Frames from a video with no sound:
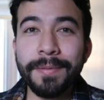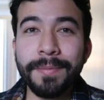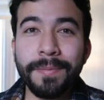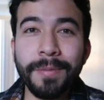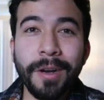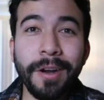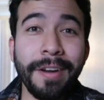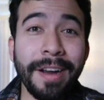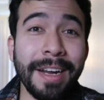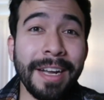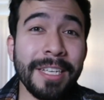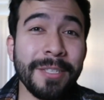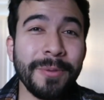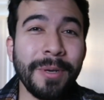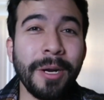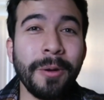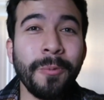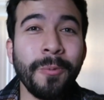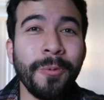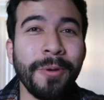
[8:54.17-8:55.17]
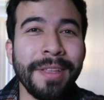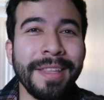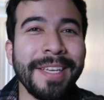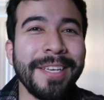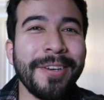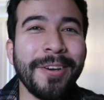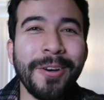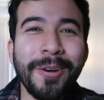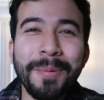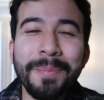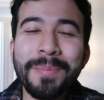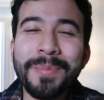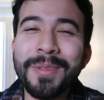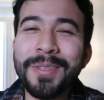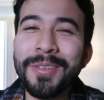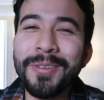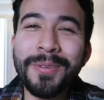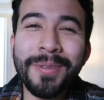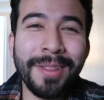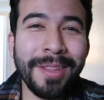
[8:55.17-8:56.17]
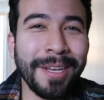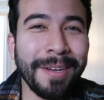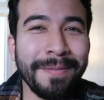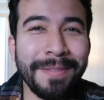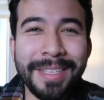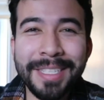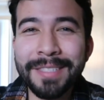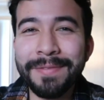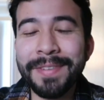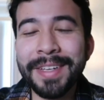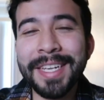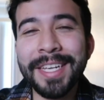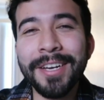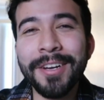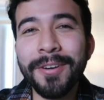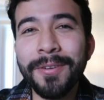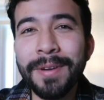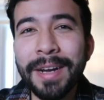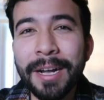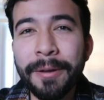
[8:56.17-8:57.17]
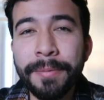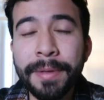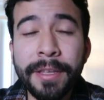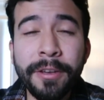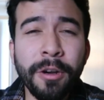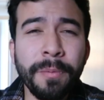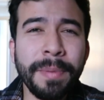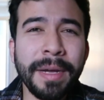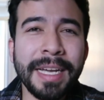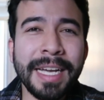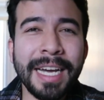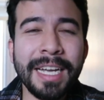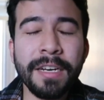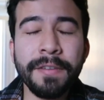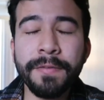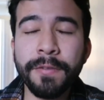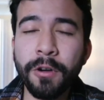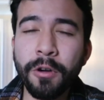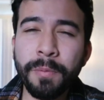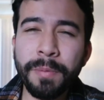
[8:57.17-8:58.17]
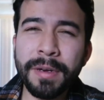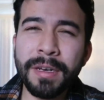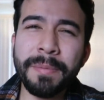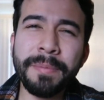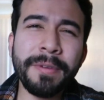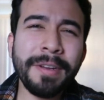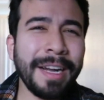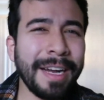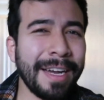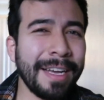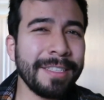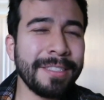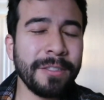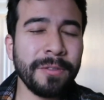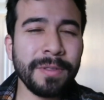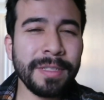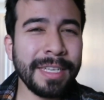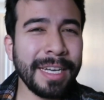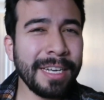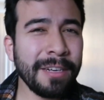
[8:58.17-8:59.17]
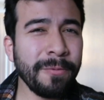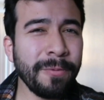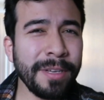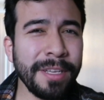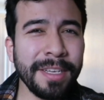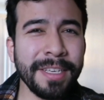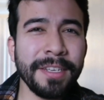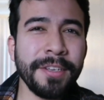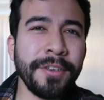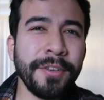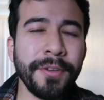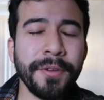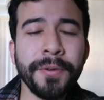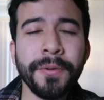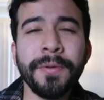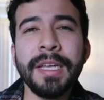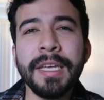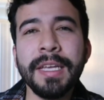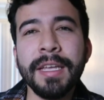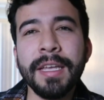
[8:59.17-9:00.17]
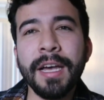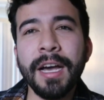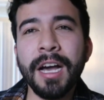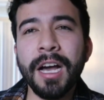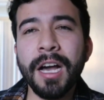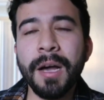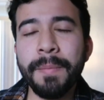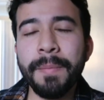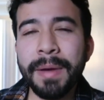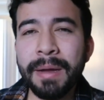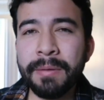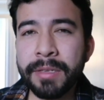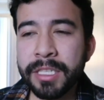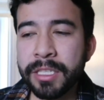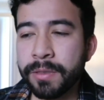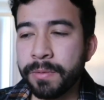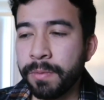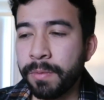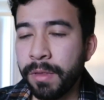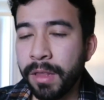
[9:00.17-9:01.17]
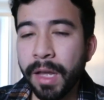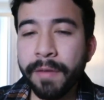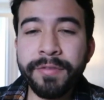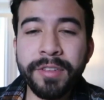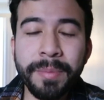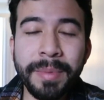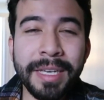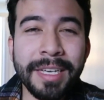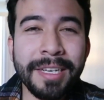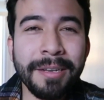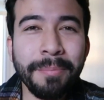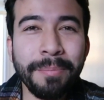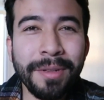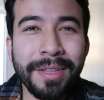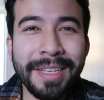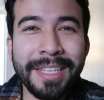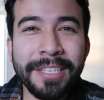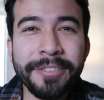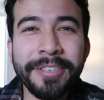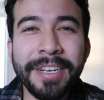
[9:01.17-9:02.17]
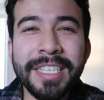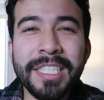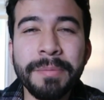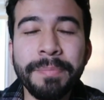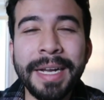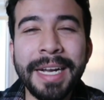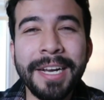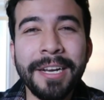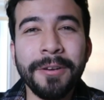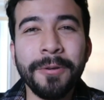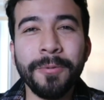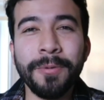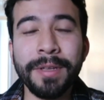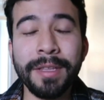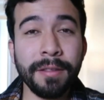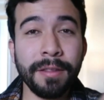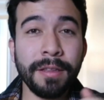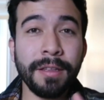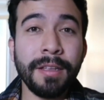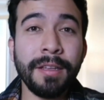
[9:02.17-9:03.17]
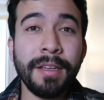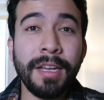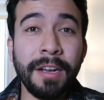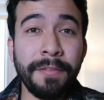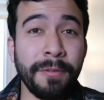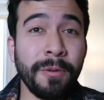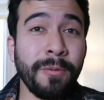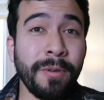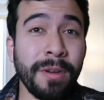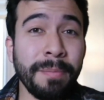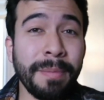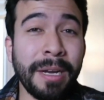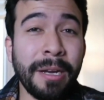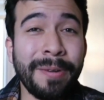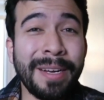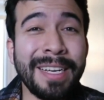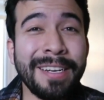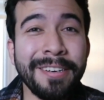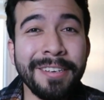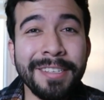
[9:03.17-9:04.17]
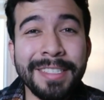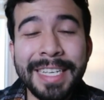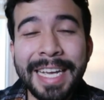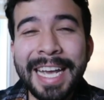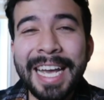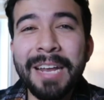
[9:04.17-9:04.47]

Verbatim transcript: all right, guys. Well, I really hope you loved this video. I really hope I kind of opened up your eyes and kind of what you can do um, I just love to be completely transparent with everyone, my readers and